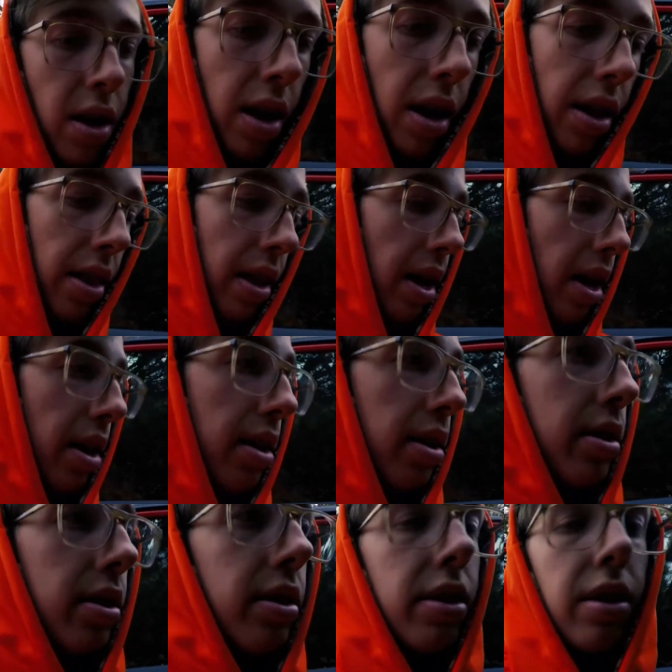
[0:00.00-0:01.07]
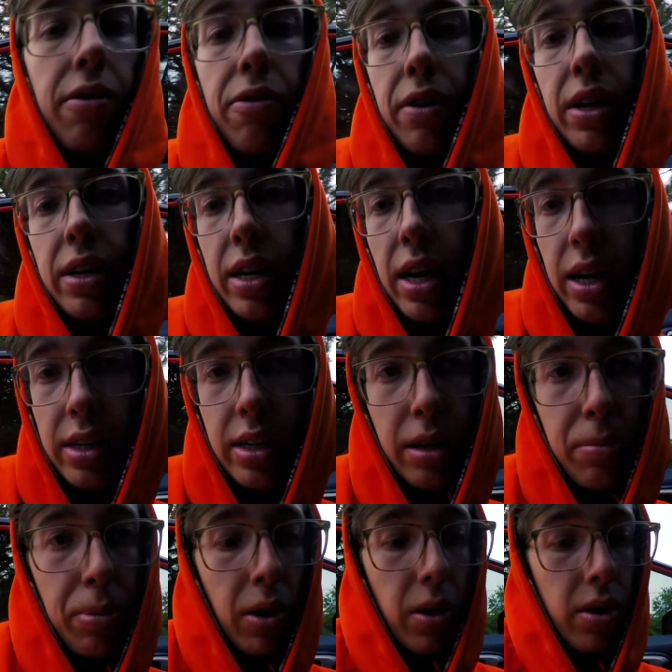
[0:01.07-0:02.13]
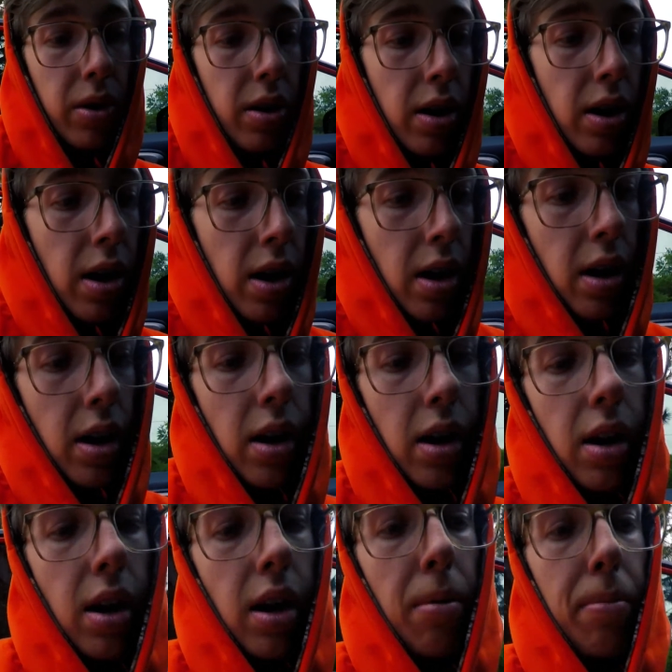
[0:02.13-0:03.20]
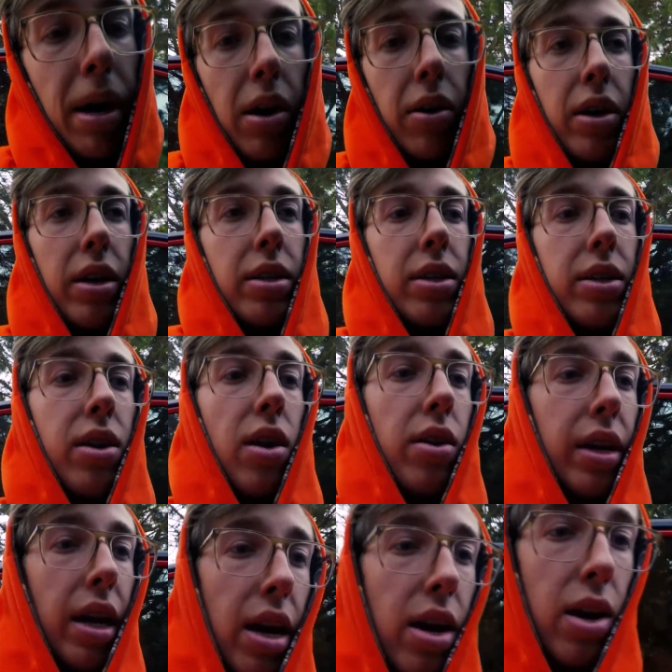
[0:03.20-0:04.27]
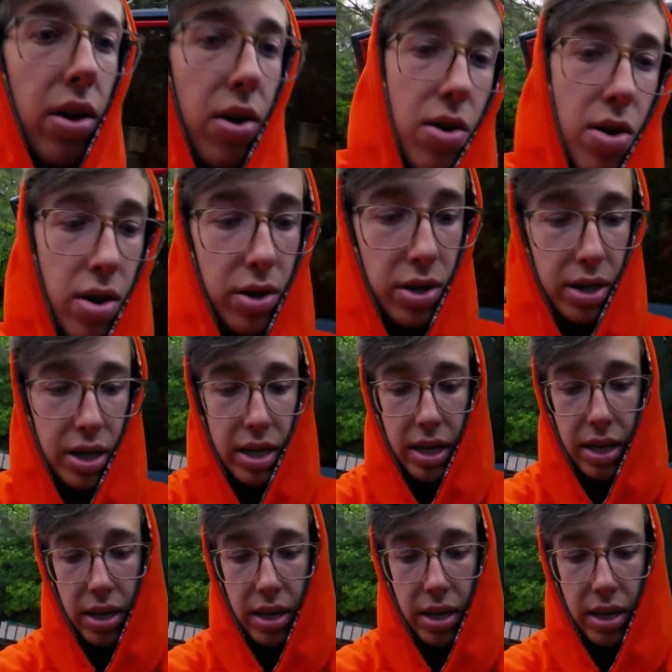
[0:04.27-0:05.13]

and that is a fantastic part about installing it under your seat.